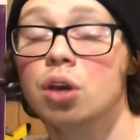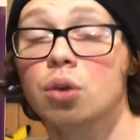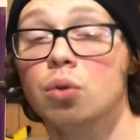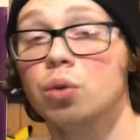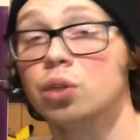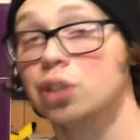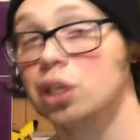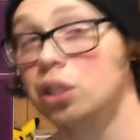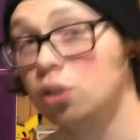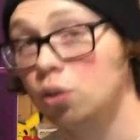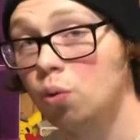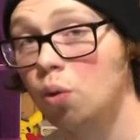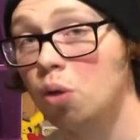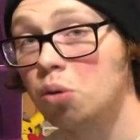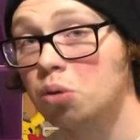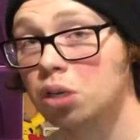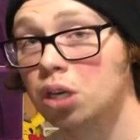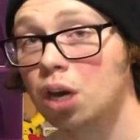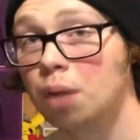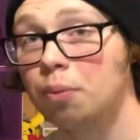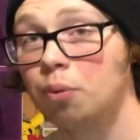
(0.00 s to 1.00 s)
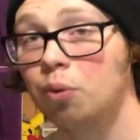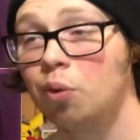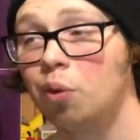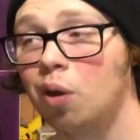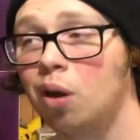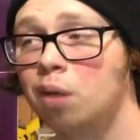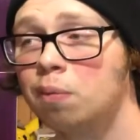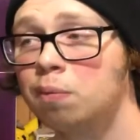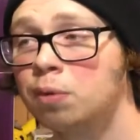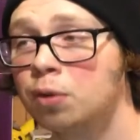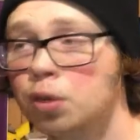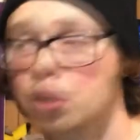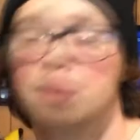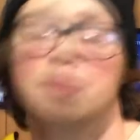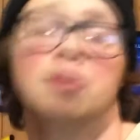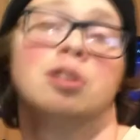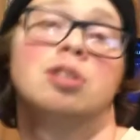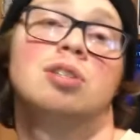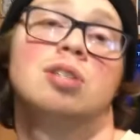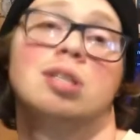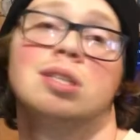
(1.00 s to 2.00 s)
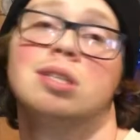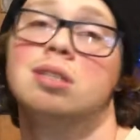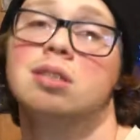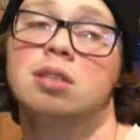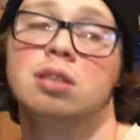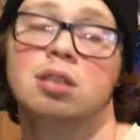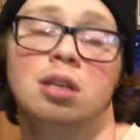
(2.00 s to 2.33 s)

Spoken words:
which I do own a couple, are pretty much just,